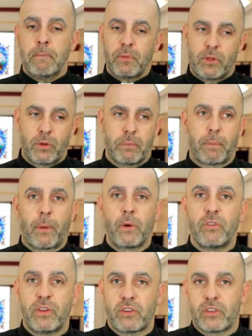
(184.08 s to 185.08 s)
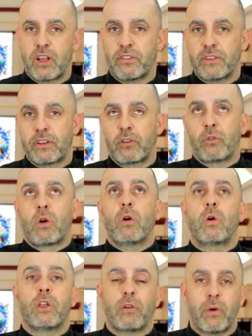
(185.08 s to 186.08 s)
to improve yourself and to
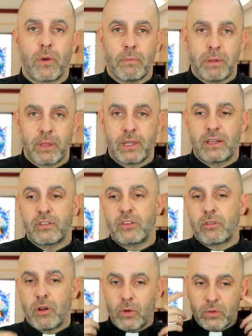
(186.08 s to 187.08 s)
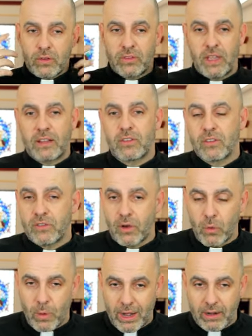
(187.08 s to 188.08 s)
grow your own abilities and your own sense of
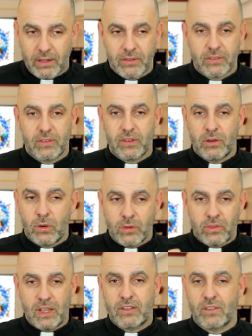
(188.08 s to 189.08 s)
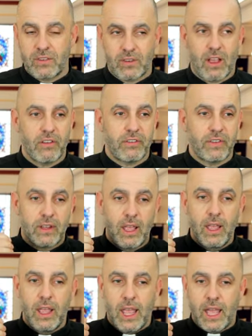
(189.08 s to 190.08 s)
awareness, your own sense of self, and
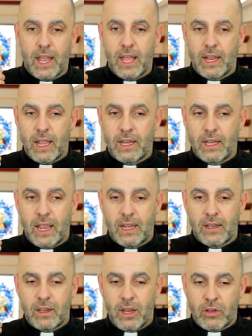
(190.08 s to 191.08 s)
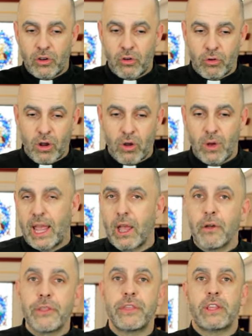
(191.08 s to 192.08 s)
to grow a
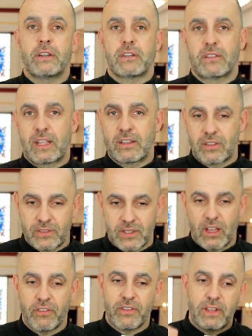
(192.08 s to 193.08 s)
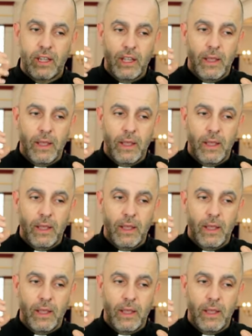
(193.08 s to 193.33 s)
healthier sense of self and